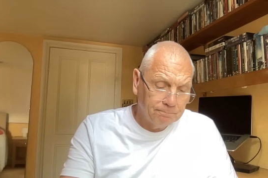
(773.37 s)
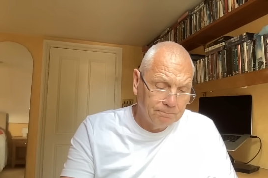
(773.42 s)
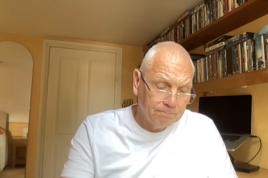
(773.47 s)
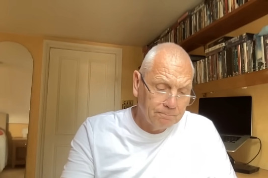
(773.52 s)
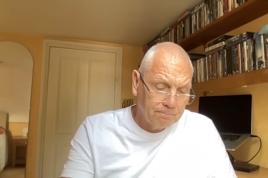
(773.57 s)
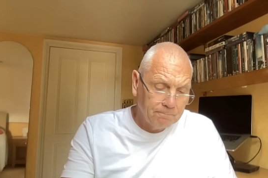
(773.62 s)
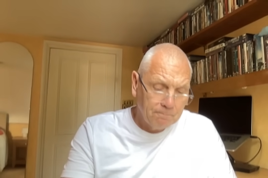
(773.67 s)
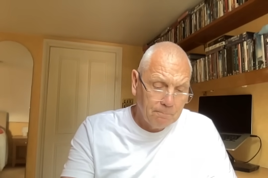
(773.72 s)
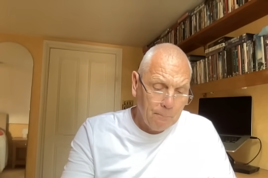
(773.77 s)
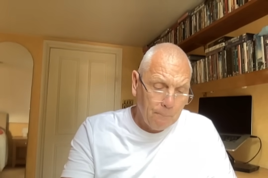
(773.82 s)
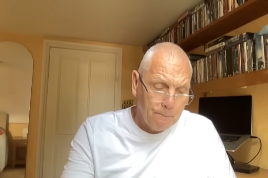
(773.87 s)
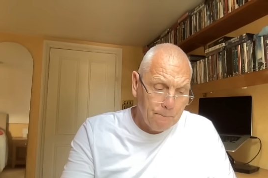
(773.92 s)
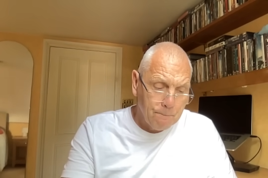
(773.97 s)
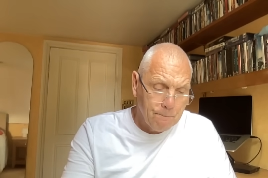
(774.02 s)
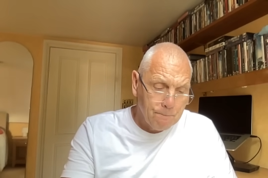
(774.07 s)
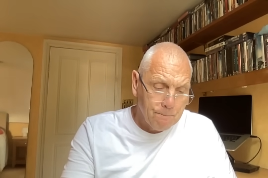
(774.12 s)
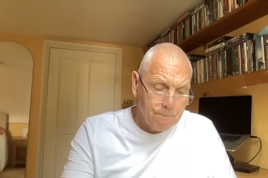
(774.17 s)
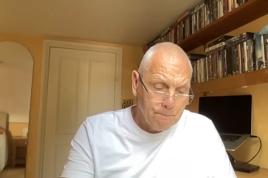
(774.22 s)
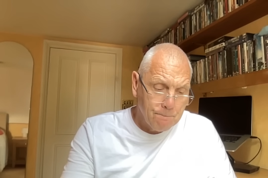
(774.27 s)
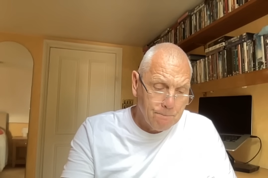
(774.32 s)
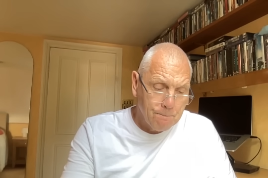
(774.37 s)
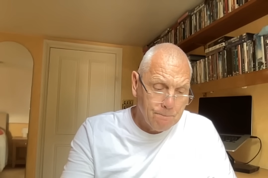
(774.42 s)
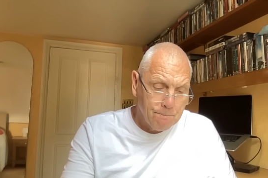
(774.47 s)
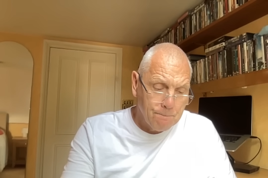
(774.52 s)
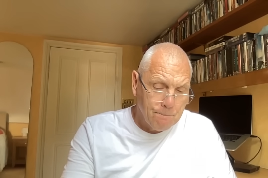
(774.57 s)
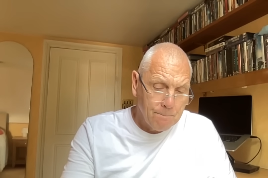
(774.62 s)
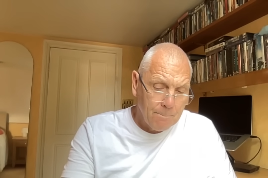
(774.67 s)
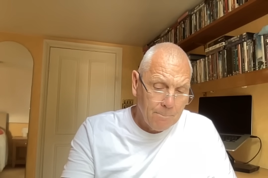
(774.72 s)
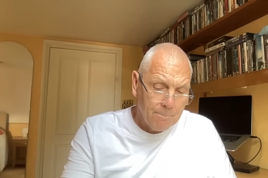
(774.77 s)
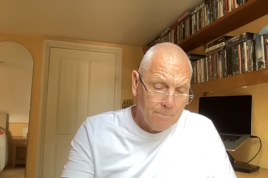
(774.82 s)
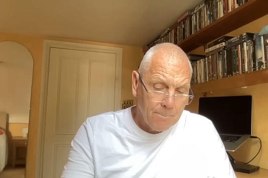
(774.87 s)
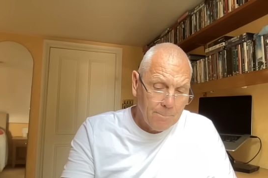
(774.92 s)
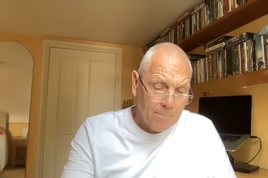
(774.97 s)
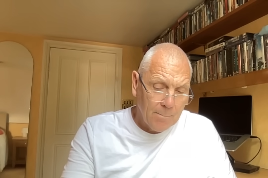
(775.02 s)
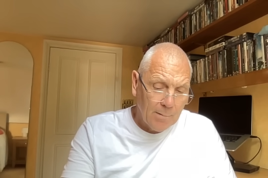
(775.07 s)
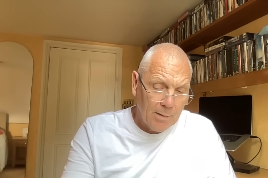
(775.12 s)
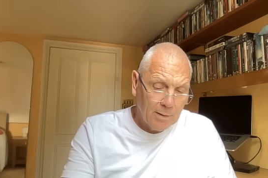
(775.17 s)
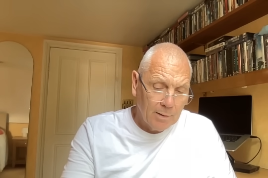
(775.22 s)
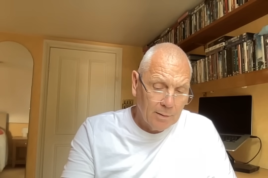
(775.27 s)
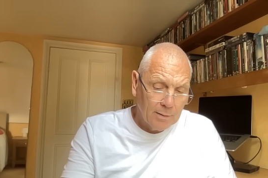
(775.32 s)

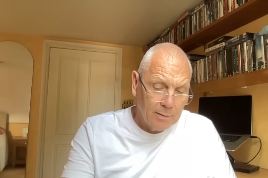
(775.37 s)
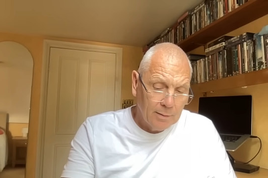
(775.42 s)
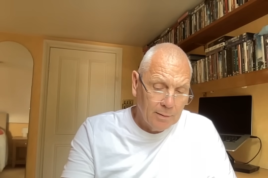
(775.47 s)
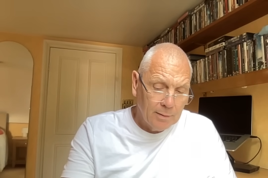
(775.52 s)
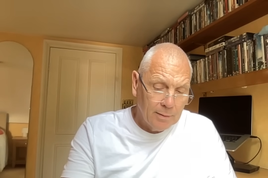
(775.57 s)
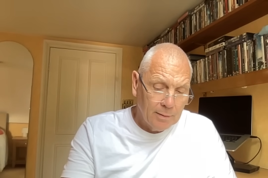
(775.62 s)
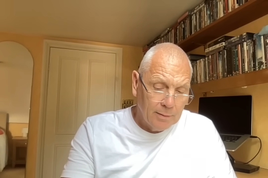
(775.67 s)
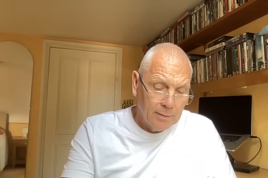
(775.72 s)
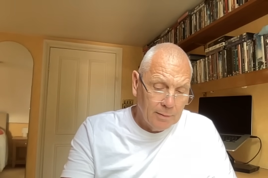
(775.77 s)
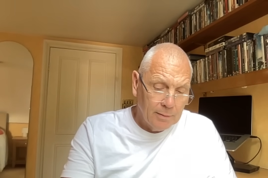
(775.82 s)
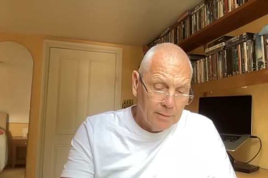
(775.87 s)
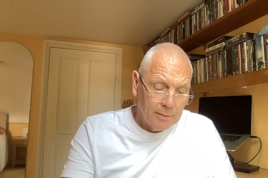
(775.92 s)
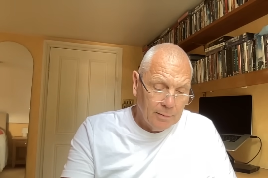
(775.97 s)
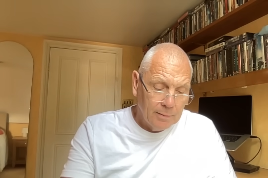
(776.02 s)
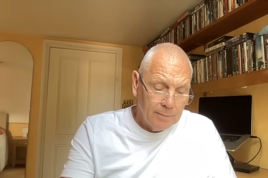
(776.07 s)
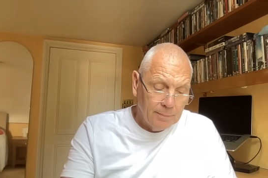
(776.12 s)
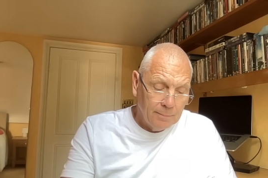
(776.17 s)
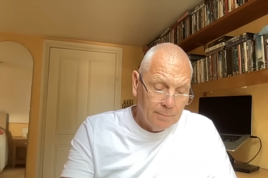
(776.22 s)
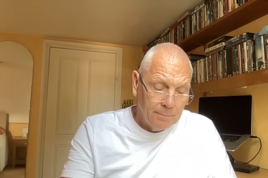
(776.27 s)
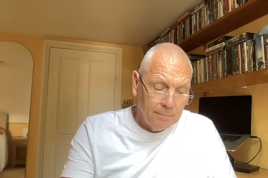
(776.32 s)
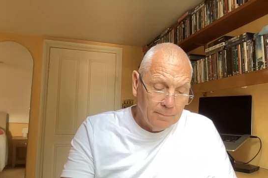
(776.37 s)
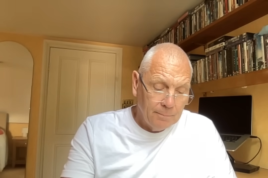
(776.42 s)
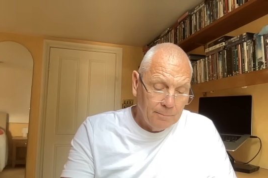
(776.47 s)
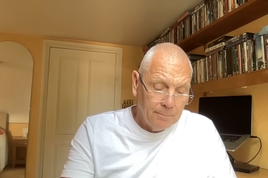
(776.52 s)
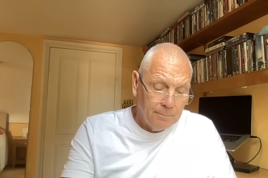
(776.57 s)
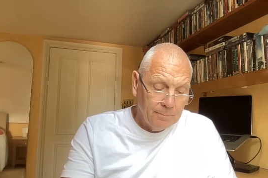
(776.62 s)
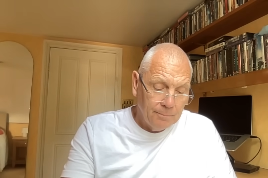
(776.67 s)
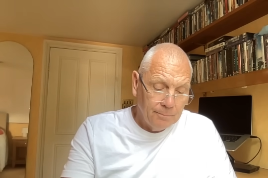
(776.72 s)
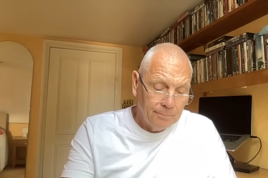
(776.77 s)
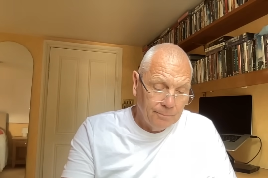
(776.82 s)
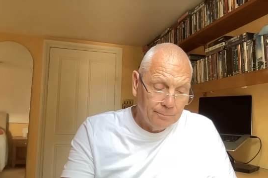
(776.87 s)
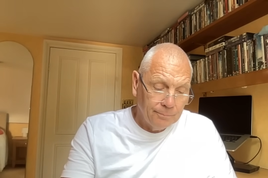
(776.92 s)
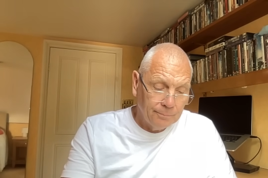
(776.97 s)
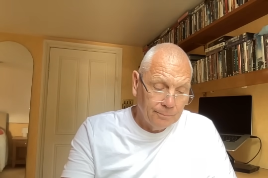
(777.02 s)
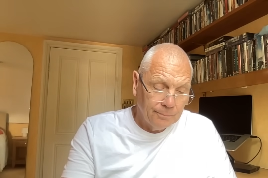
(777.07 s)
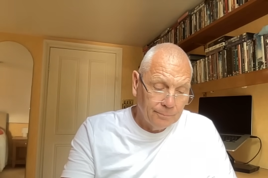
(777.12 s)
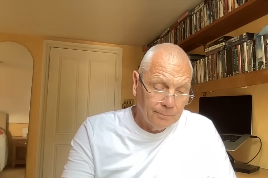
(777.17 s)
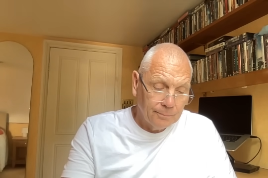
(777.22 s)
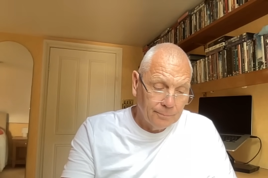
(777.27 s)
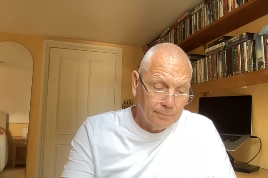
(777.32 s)

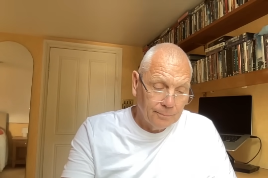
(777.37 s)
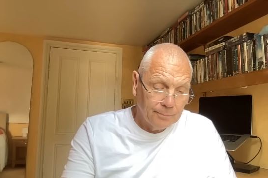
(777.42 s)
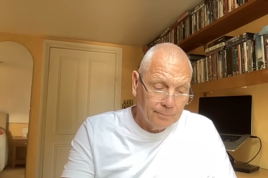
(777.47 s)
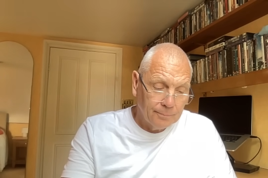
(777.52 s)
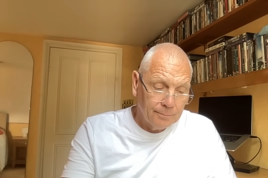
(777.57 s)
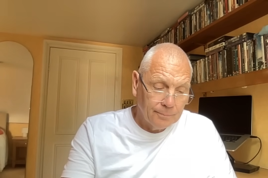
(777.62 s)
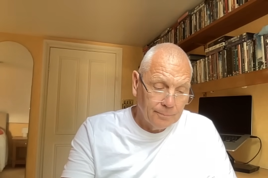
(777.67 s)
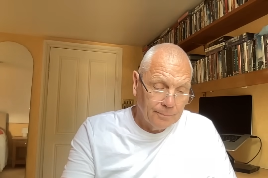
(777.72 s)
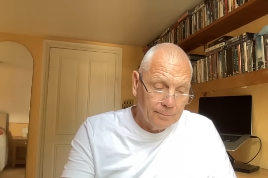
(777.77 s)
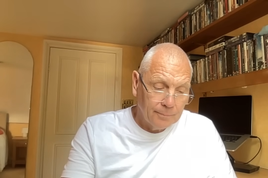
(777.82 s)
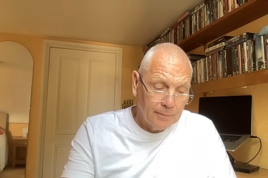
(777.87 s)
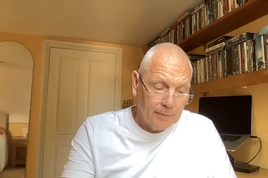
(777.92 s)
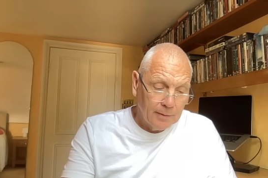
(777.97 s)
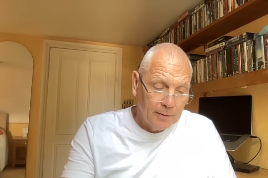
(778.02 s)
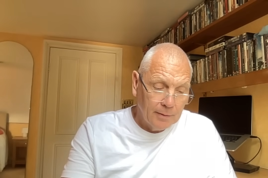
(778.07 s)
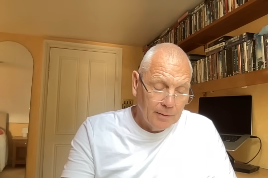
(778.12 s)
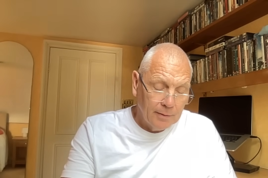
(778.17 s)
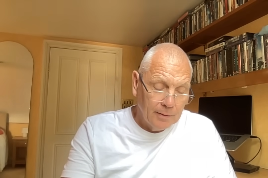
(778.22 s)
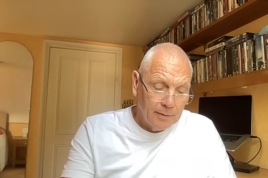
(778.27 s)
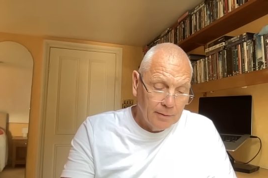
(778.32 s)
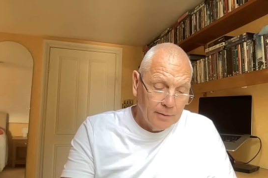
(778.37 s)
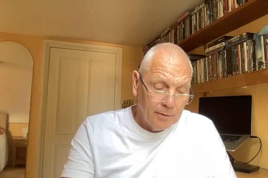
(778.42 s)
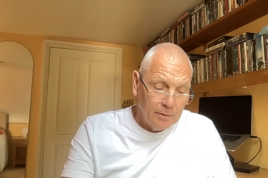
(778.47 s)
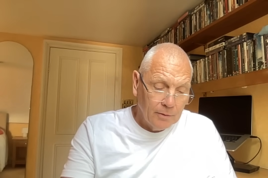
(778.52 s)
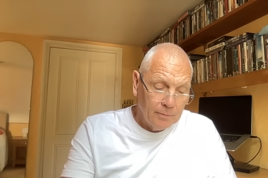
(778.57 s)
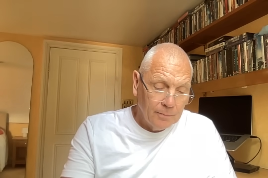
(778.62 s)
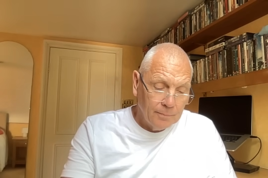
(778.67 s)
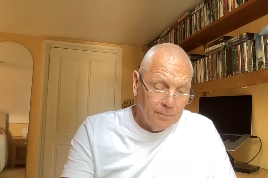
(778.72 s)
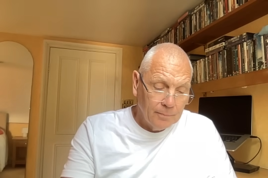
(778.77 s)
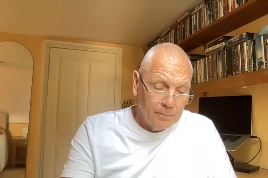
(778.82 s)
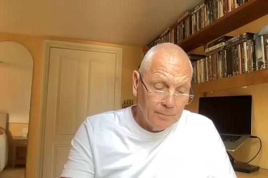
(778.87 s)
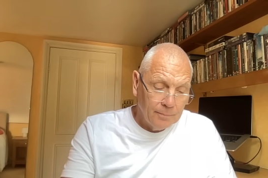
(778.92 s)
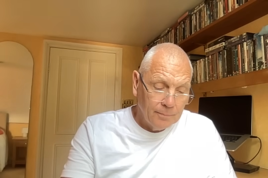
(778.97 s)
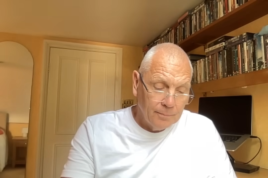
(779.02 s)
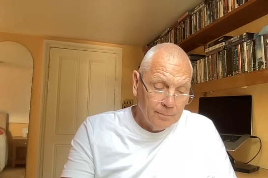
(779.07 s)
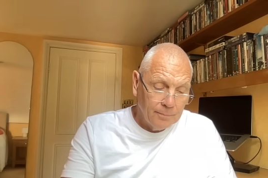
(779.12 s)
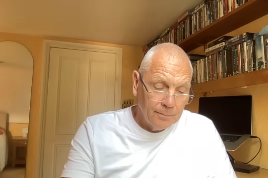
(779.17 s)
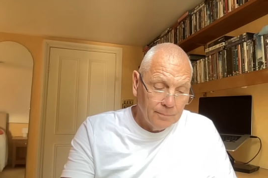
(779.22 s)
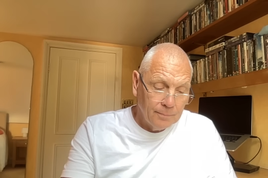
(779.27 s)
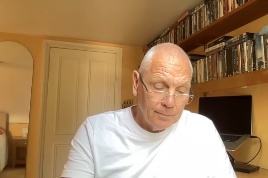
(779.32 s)

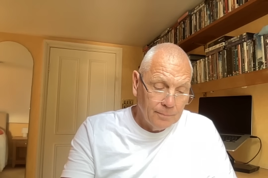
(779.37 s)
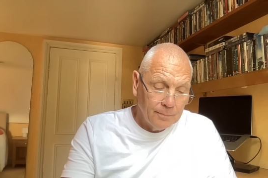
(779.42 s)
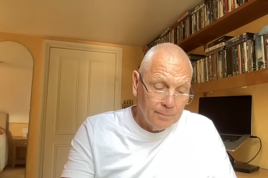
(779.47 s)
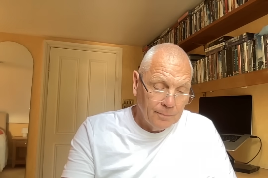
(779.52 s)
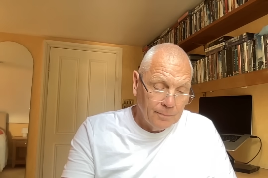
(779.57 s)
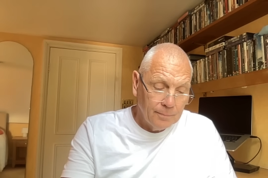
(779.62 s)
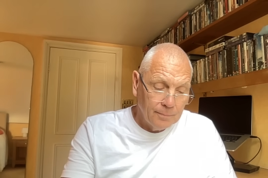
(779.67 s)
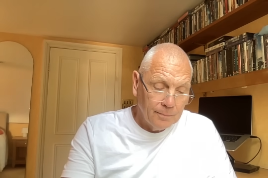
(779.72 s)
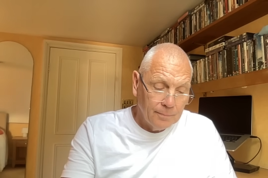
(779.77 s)
(silence)